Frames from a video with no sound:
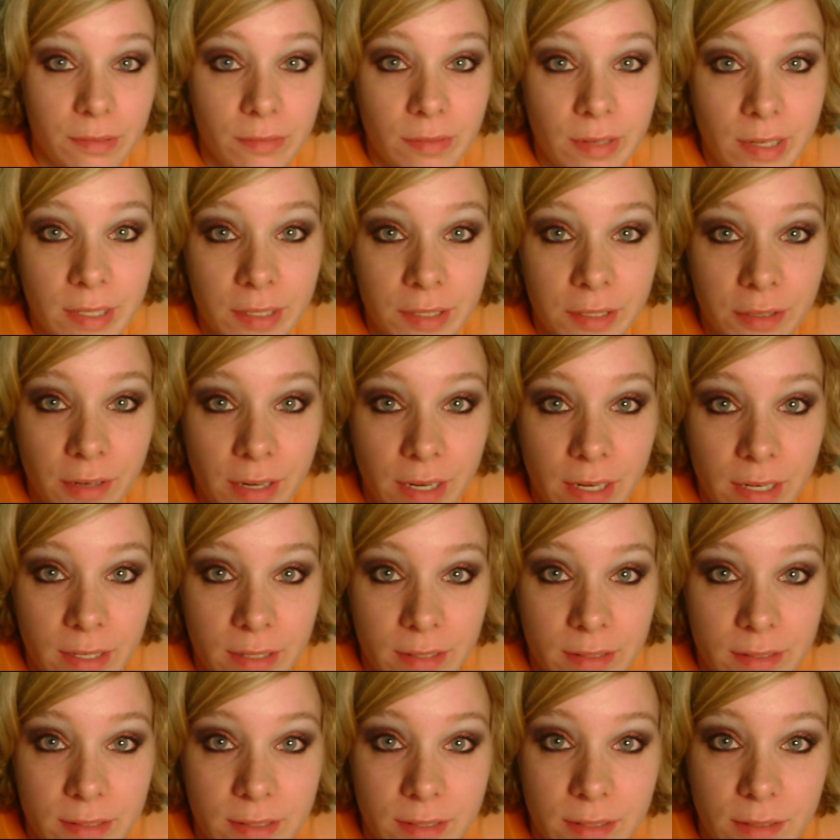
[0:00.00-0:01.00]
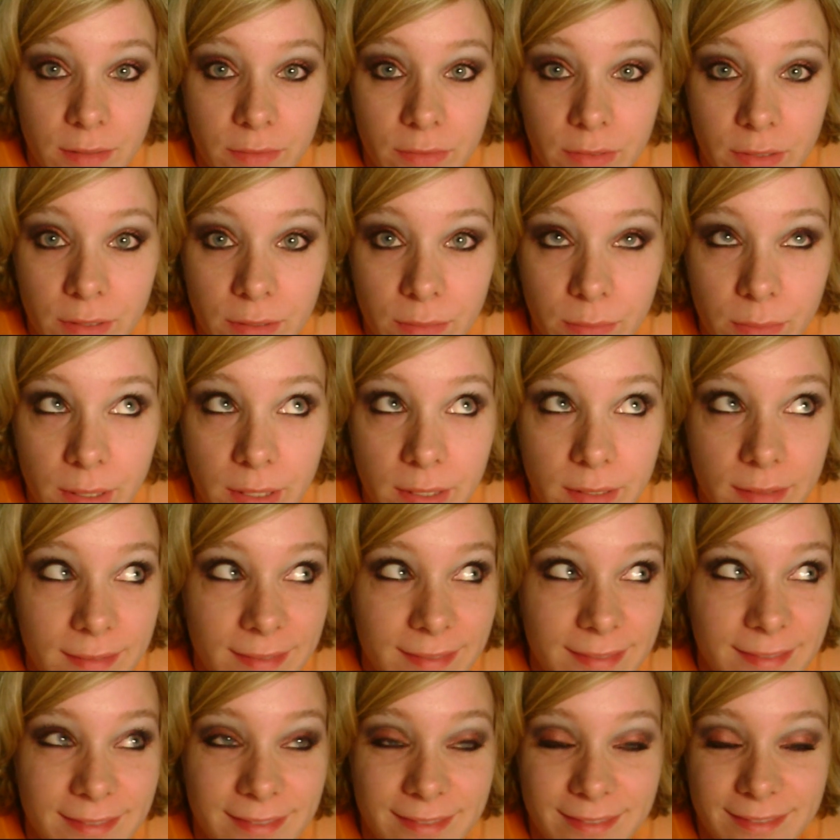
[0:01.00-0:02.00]
red, gray, and silver, white,
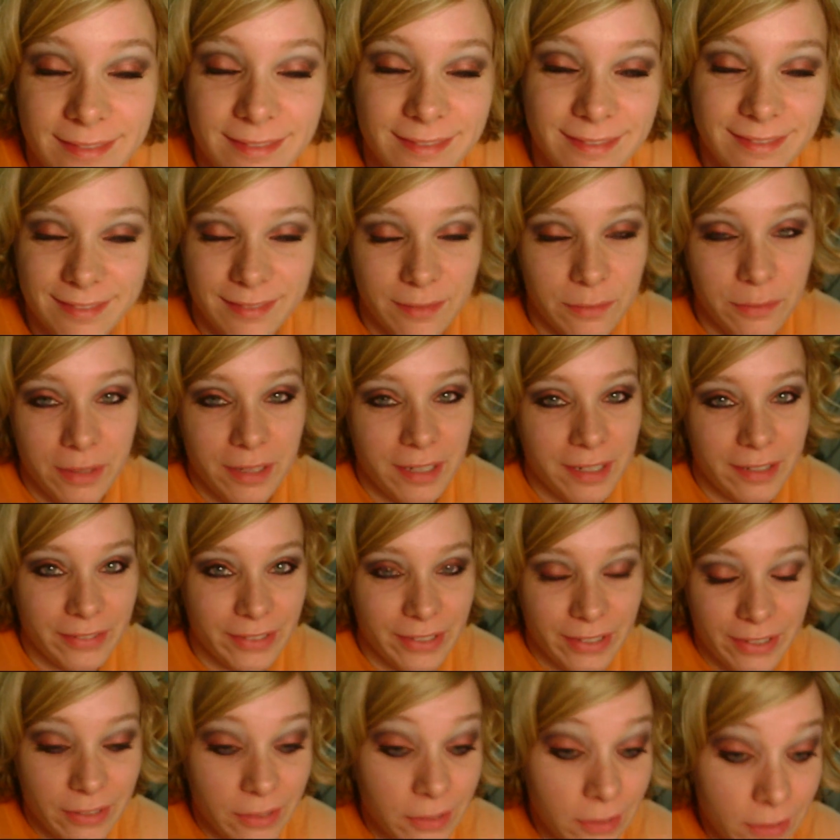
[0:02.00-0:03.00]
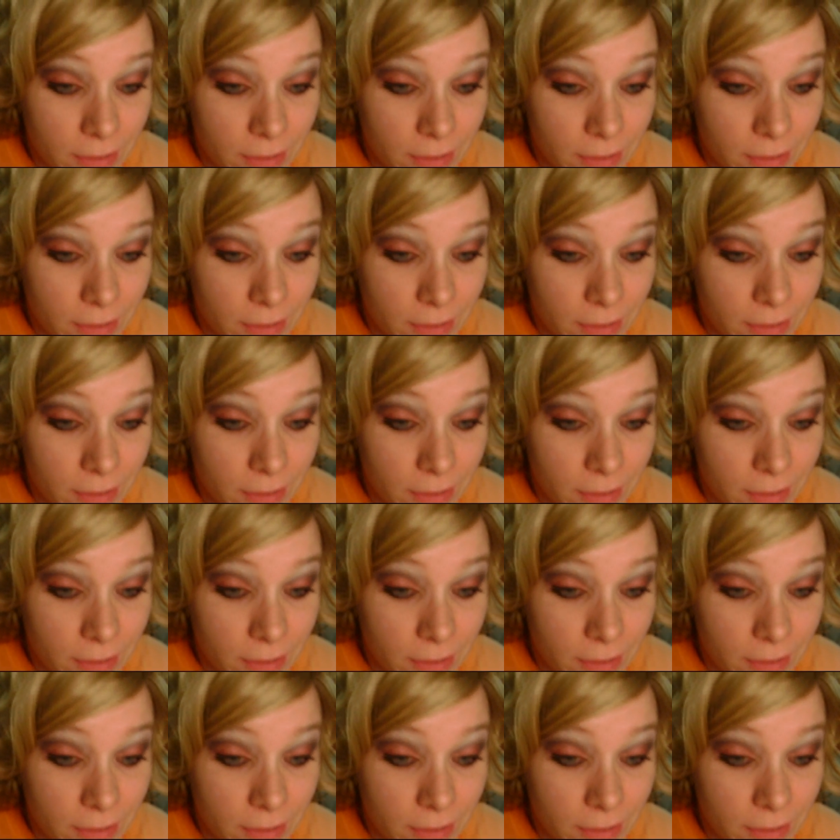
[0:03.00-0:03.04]
whatever